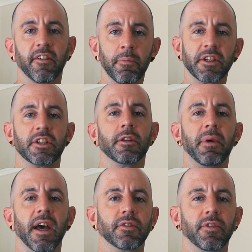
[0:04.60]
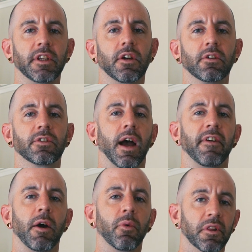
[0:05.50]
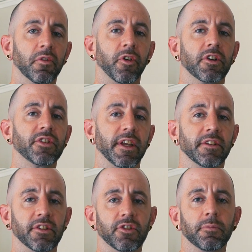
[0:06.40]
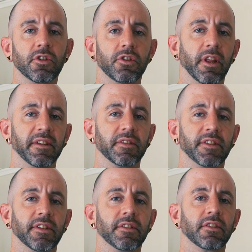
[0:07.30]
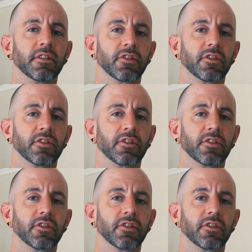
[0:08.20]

I've mentioned in past videos, I've had one of the first state distribution licenses,